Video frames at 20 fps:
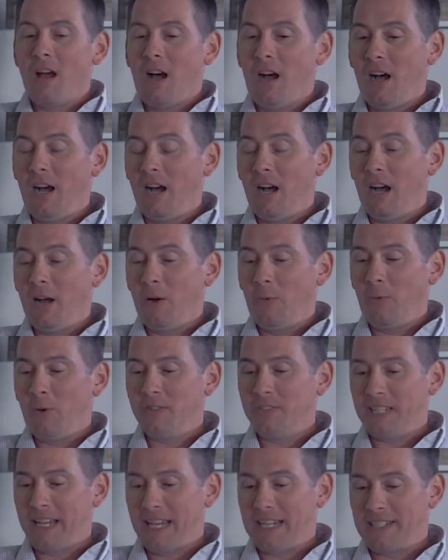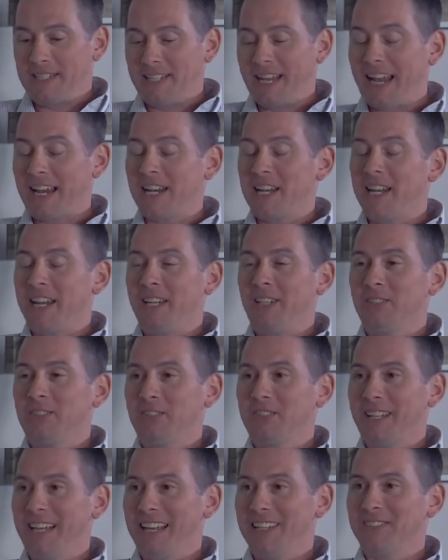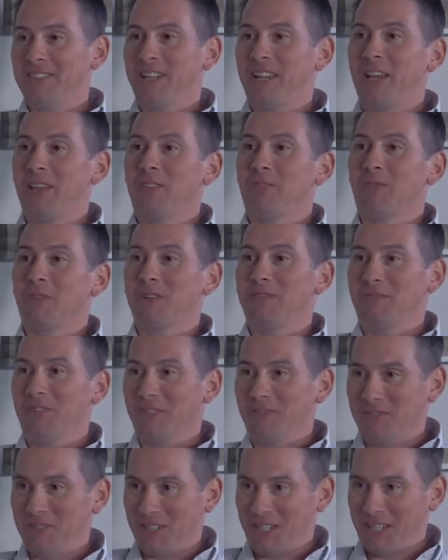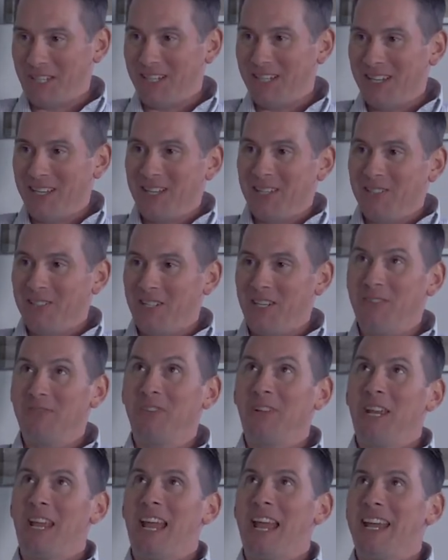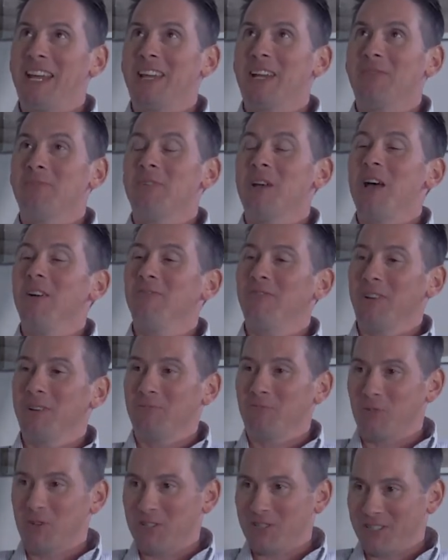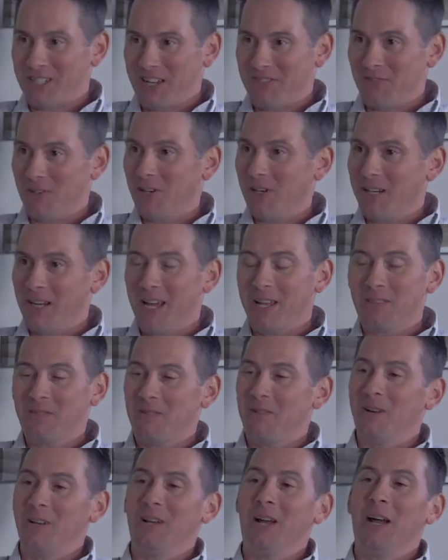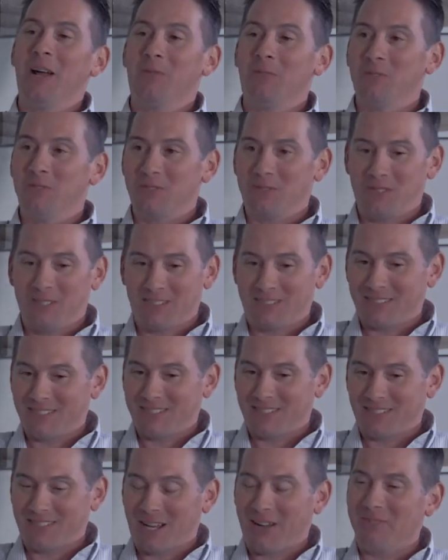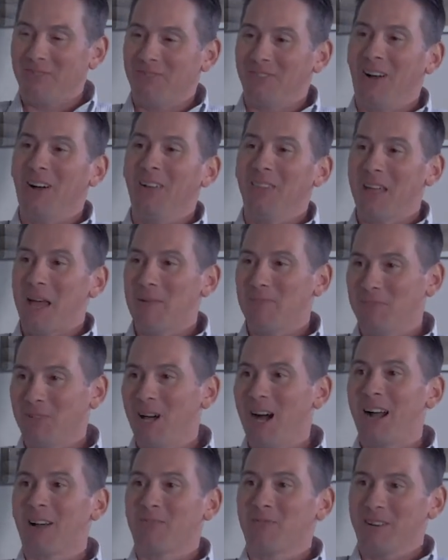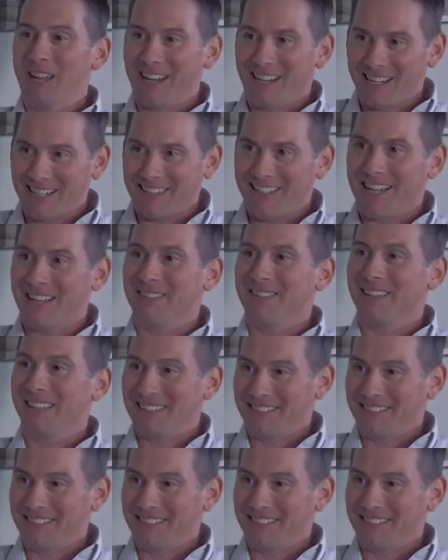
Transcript: Uh, was a Technics S A three fifty T V A M F M receiver, and I thought I was the stuff on that block when I got that thing.